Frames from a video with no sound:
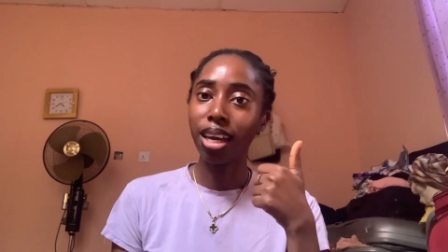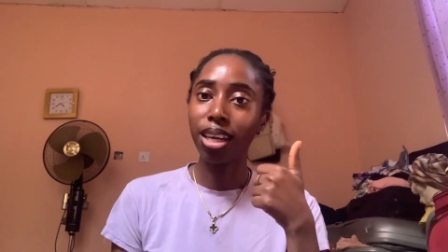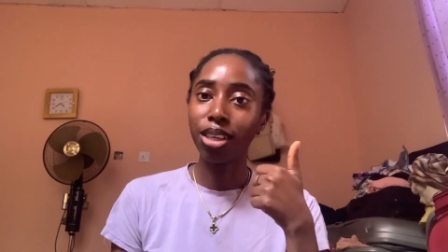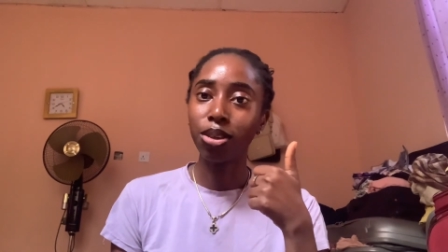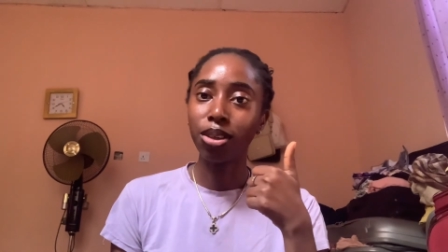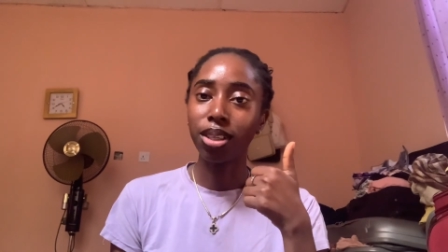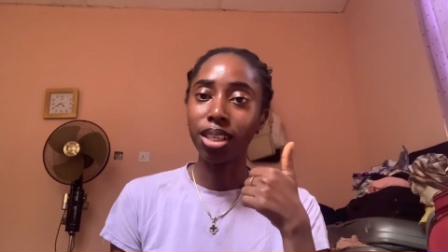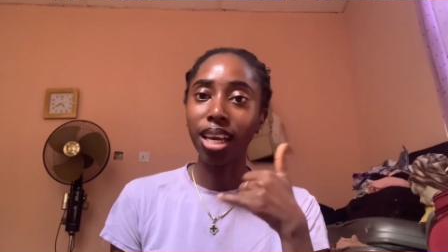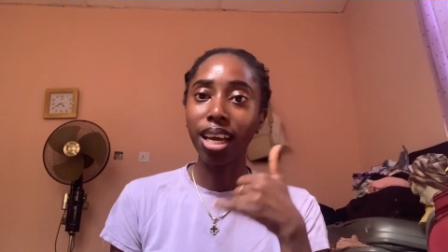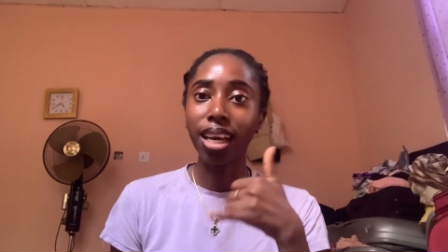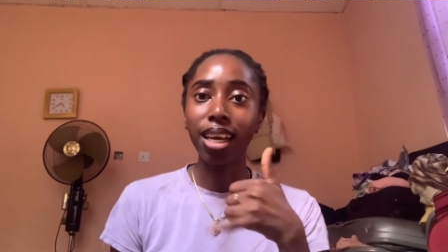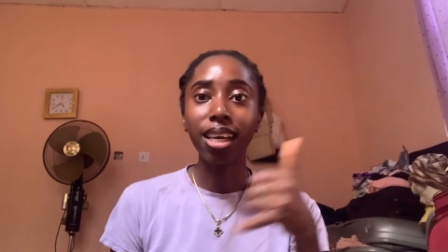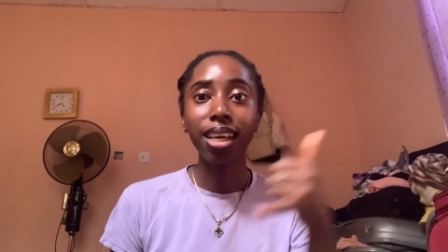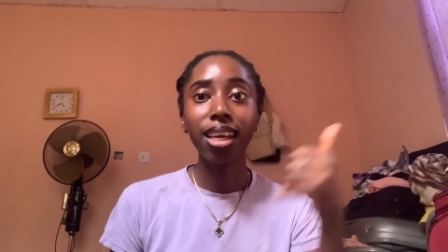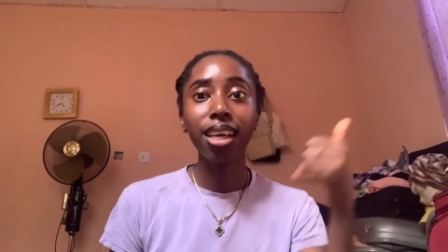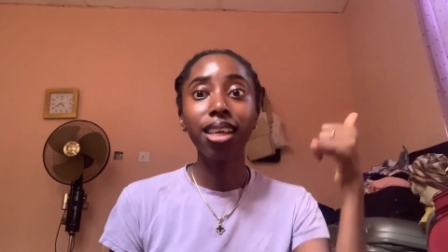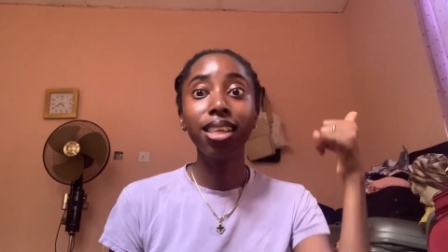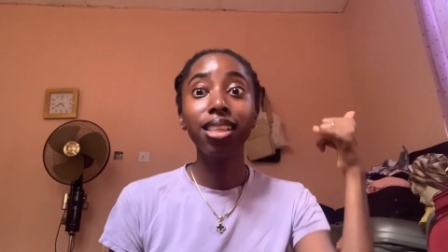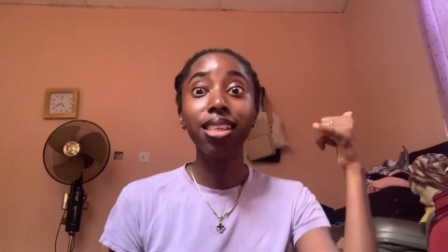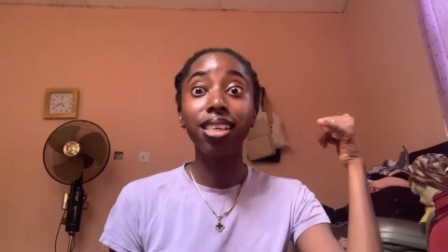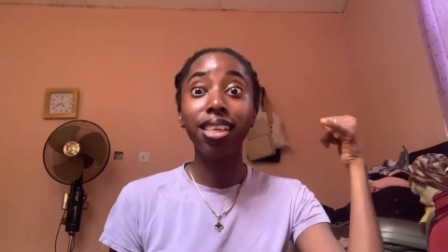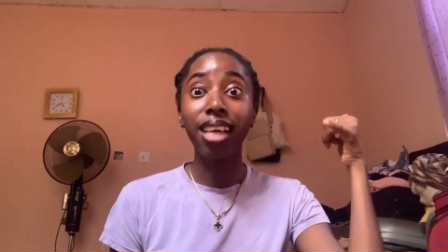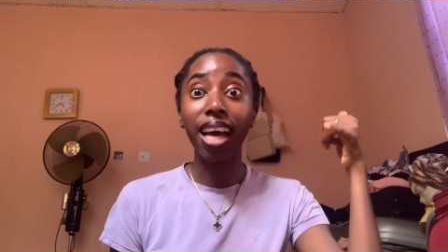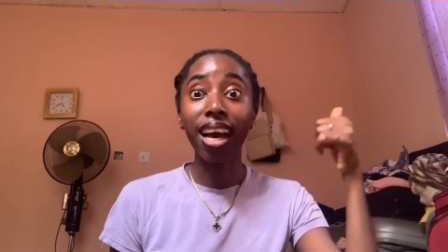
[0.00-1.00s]
She was like,
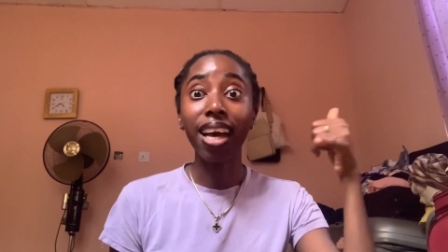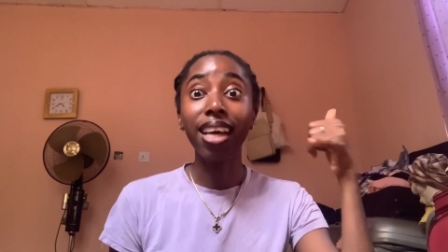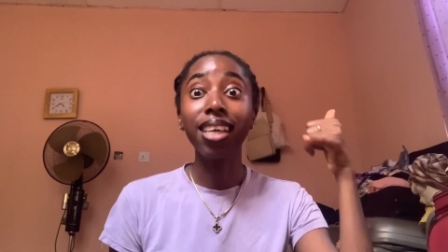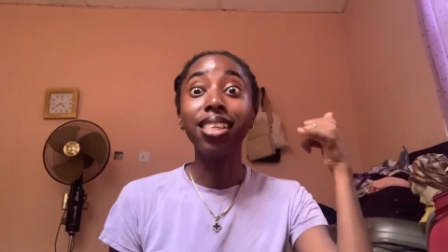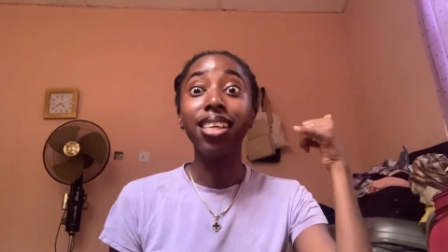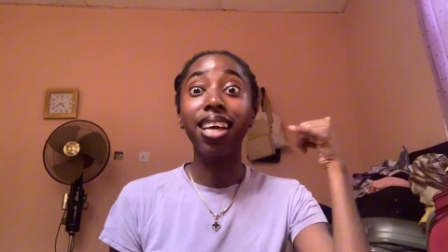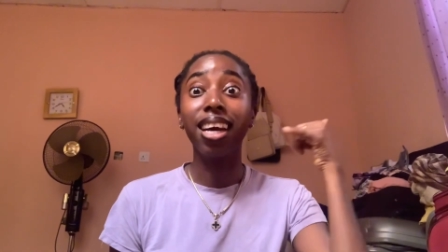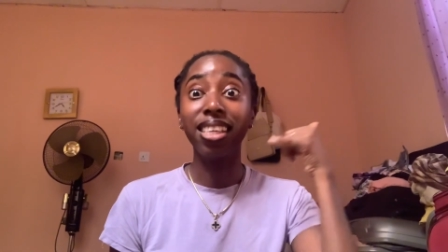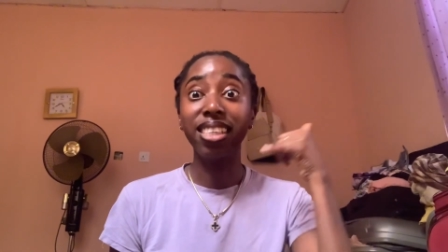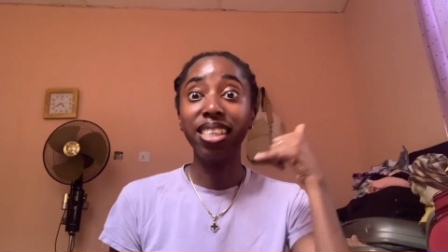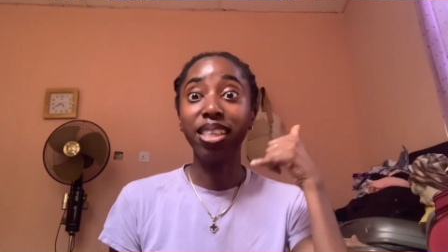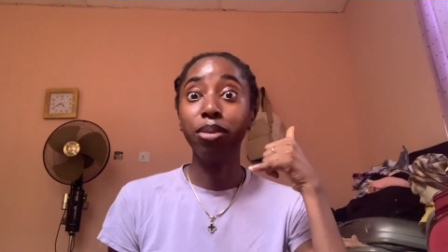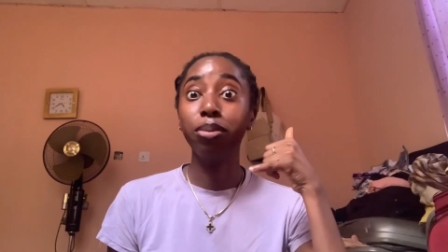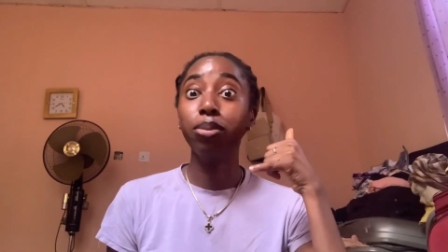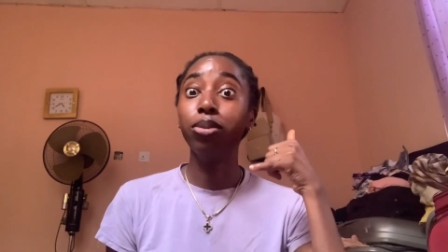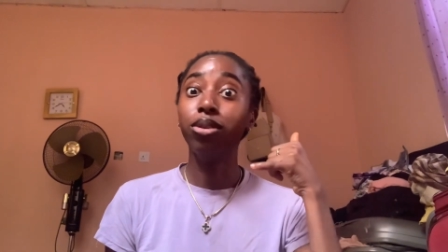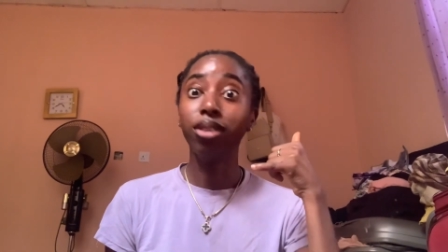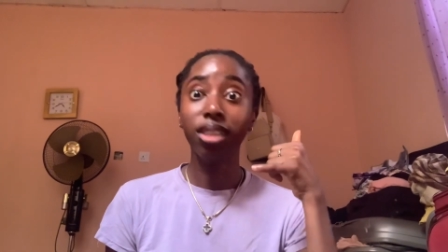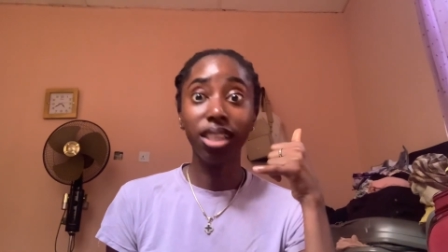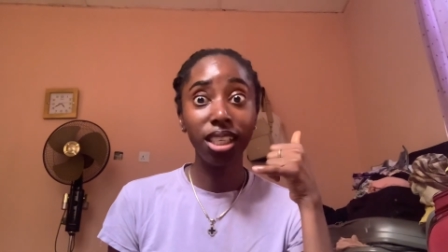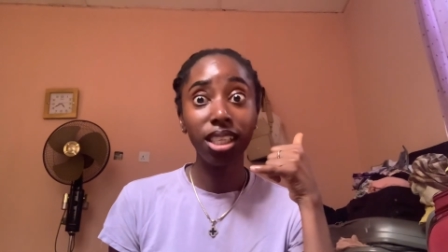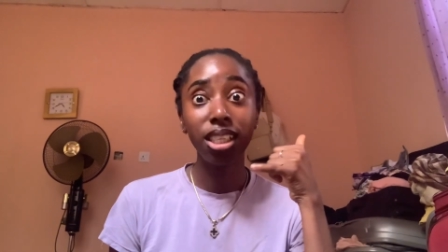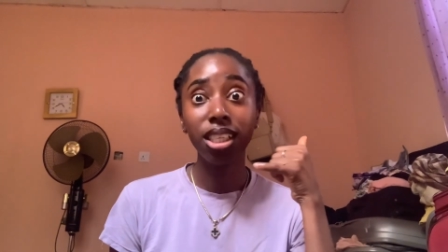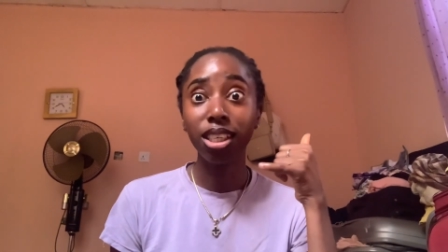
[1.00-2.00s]
guy, they are
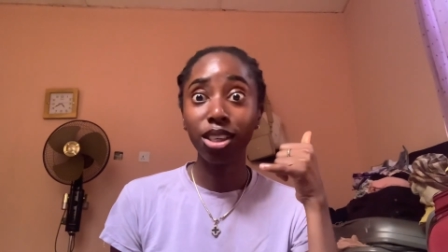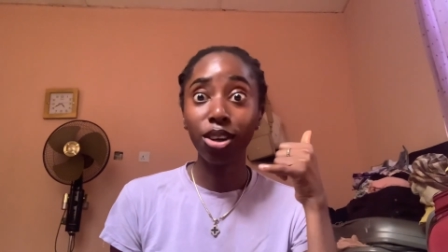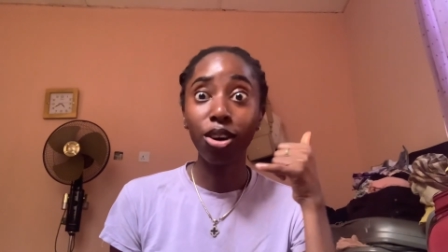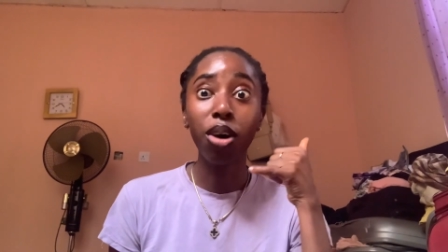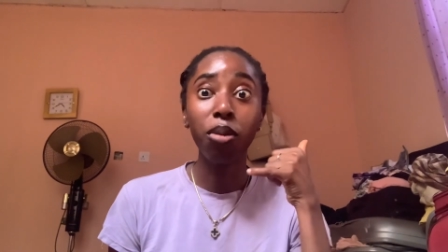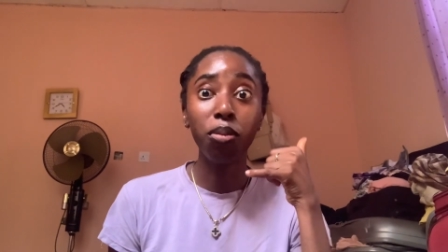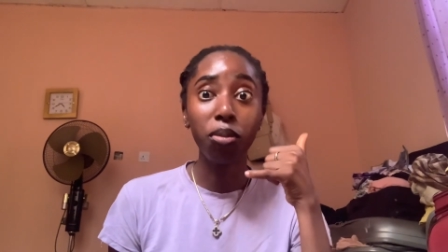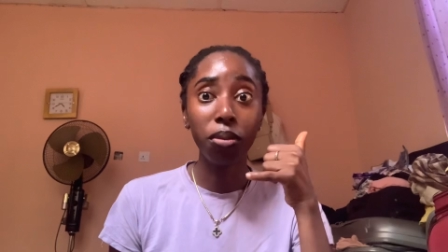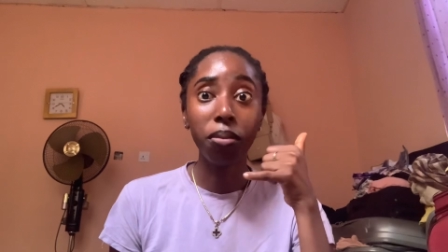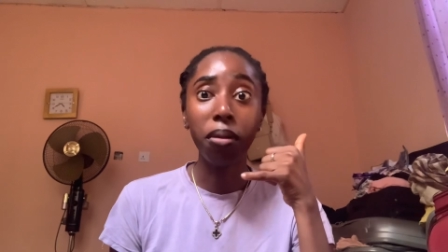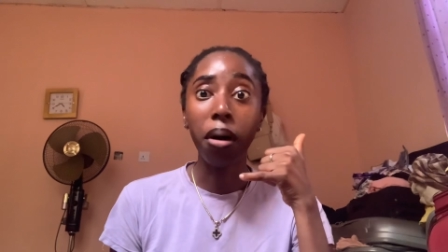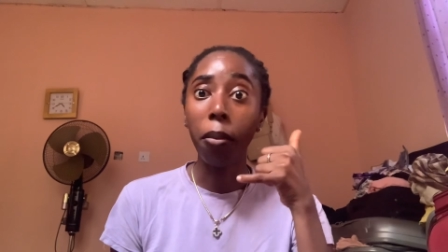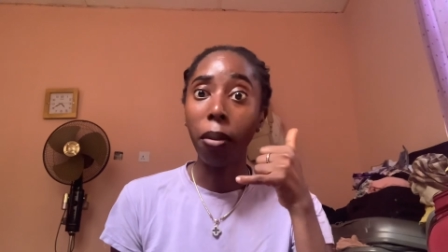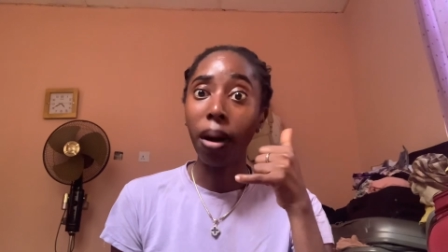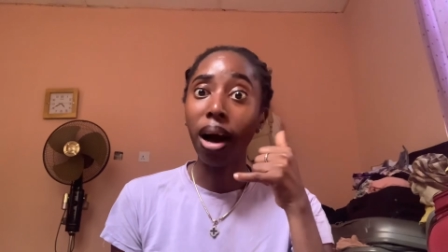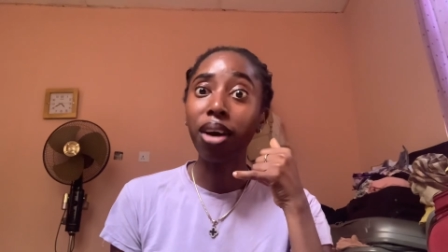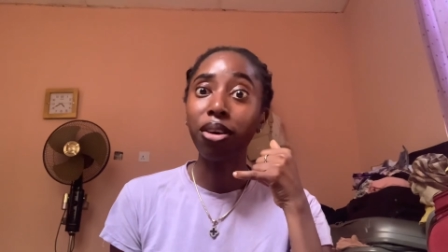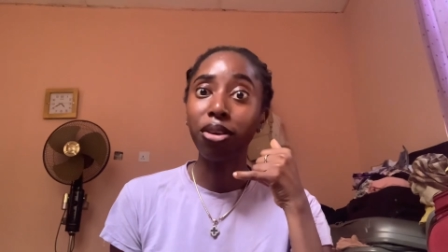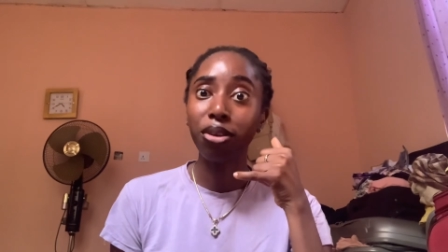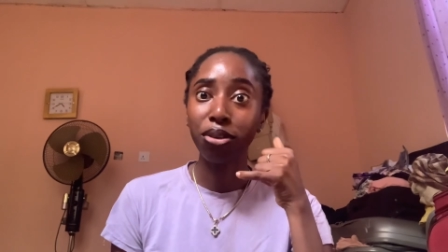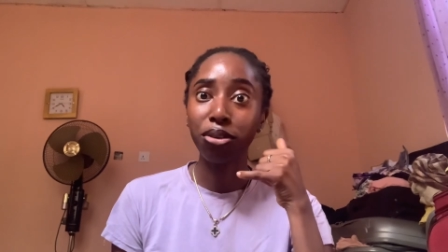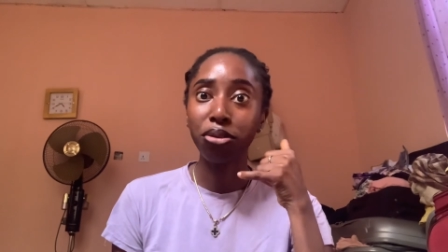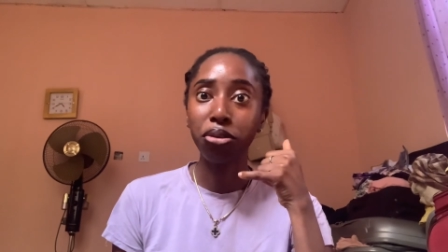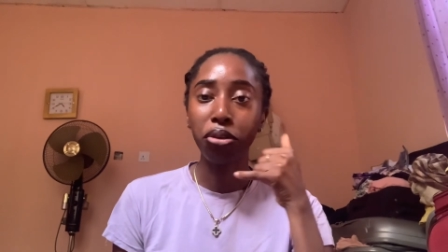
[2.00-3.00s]
demolishing. Come home and pack
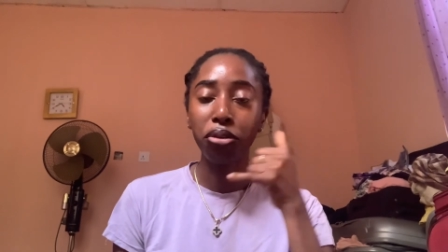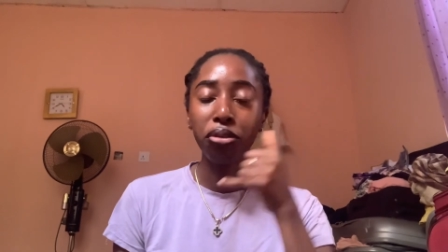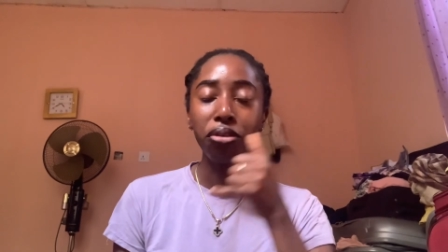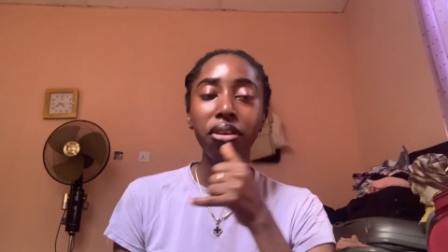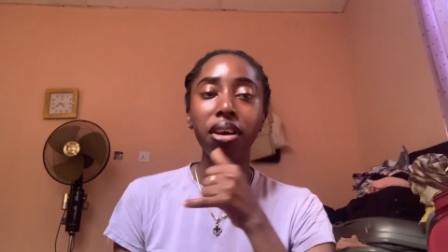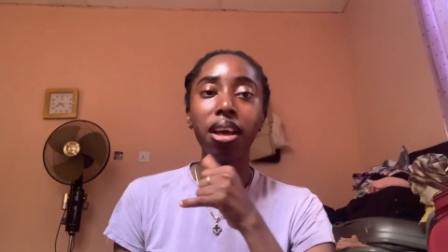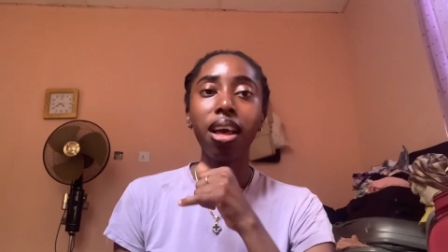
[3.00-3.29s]
your stuff.